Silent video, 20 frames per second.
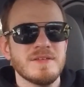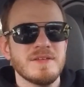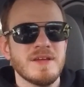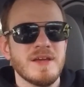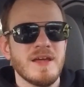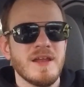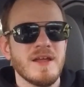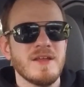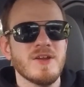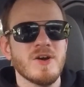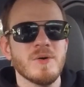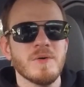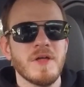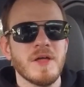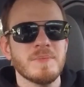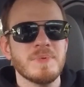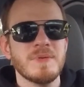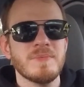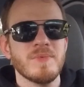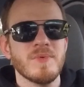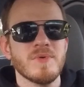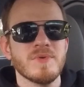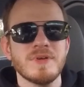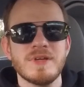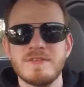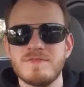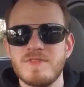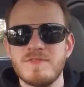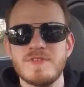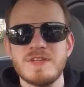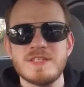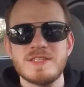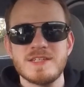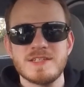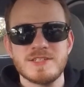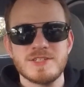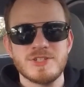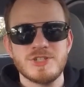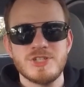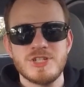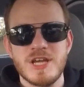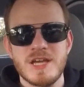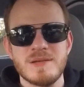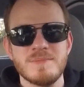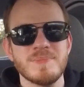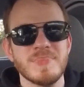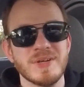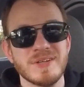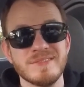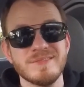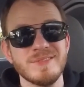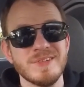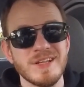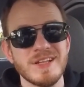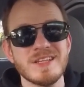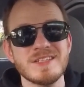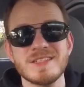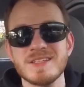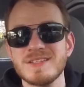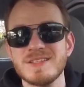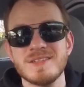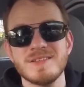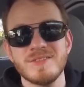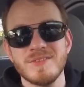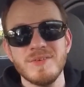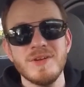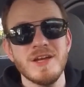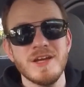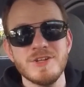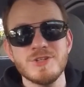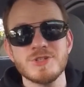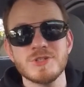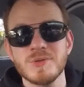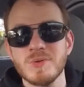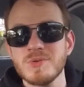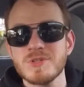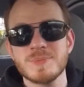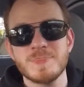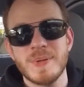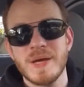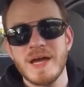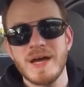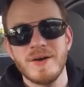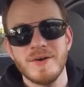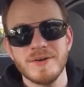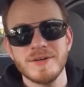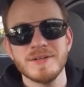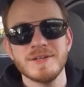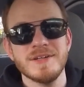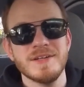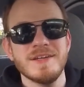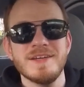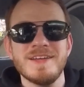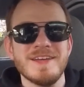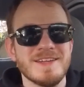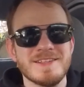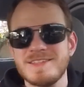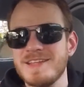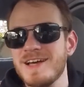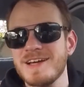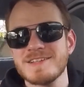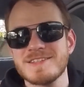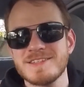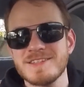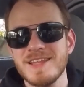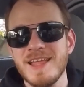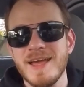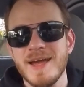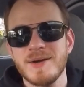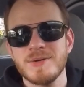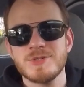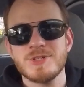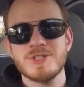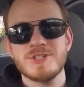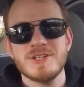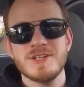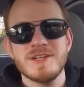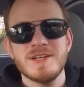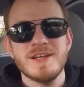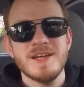And I know a lot of people will give the V6 a shit, but realistically, 300 horsepower is not a slouch.